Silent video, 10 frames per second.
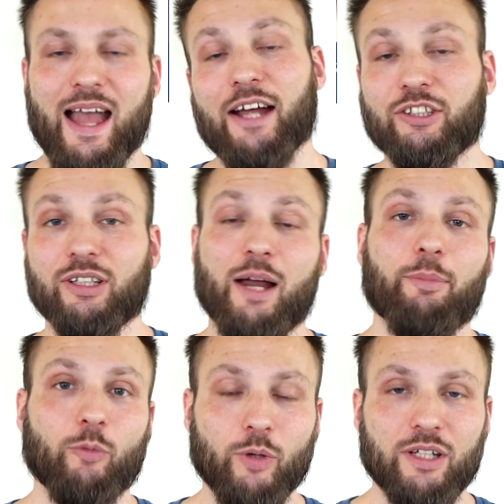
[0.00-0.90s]
Actually, a
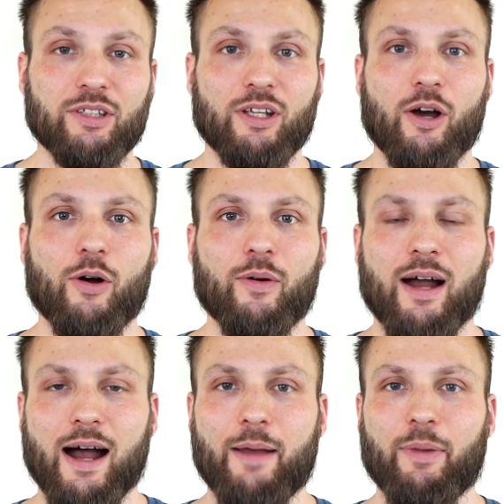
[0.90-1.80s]
couple of weeks
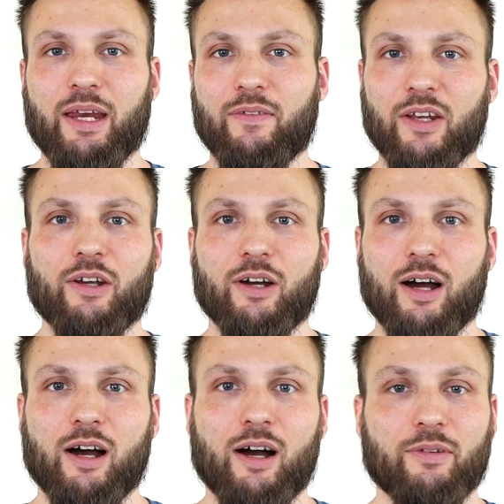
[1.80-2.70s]
ago, I made a video
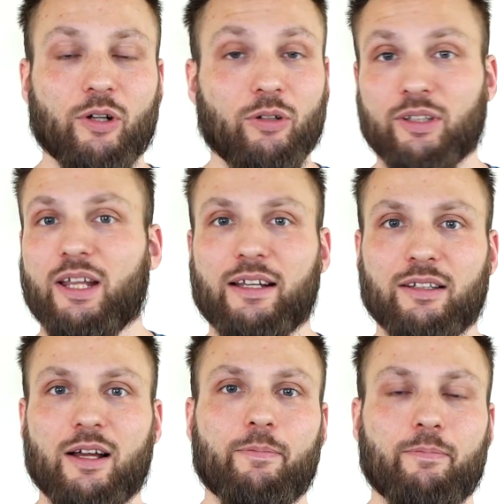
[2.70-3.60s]
of a girl in a
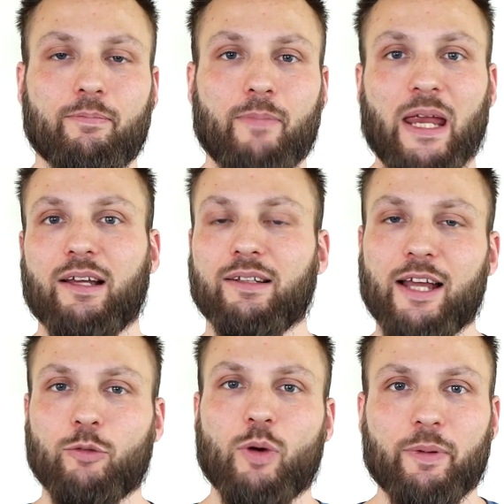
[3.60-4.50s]
nightclub making
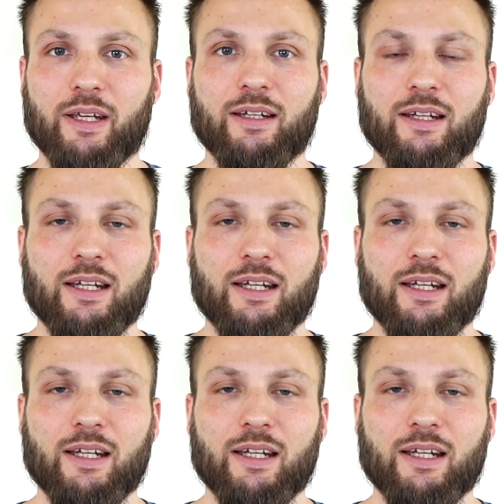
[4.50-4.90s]
light whipping.